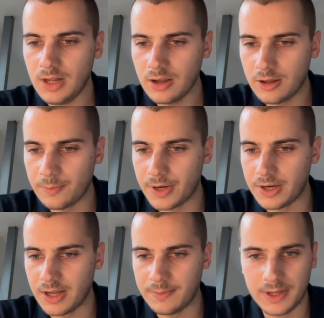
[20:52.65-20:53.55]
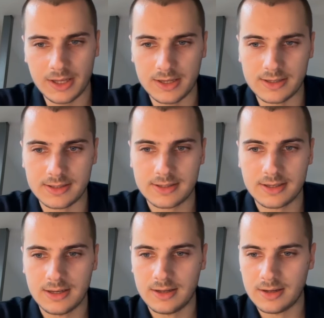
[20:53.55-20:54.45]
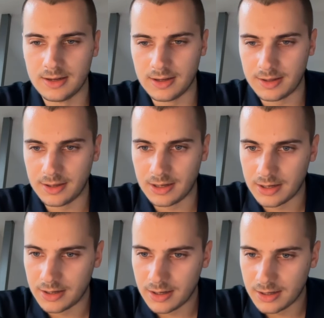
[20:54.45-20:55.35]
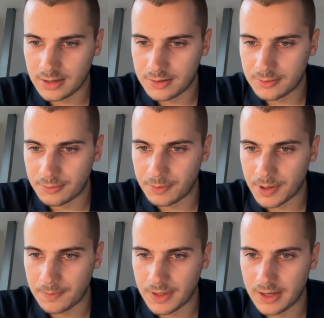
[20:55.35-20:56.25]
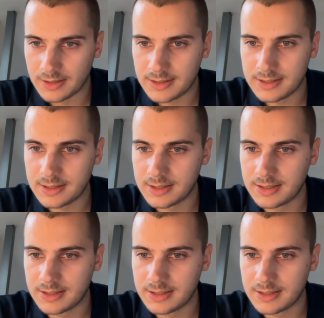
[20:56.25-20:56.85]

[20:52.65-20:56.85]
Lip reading: Company name is, I think I need to remap that.